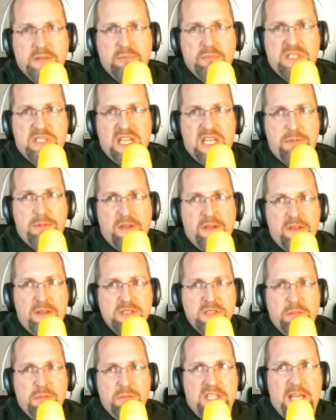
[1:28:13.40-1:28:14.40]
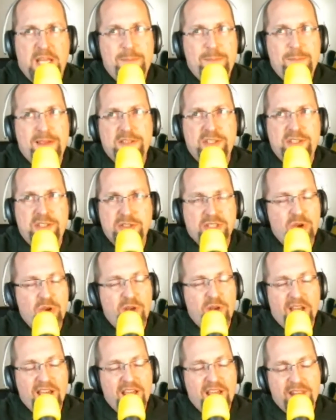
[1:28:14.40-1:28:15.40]
some deep there's some deep issues
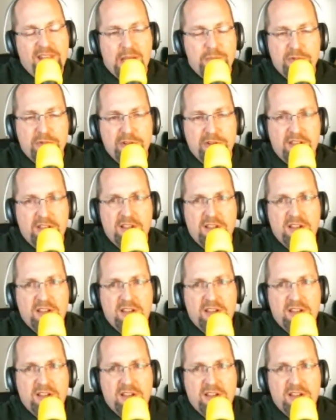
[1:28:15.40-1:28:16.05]
going on in that book.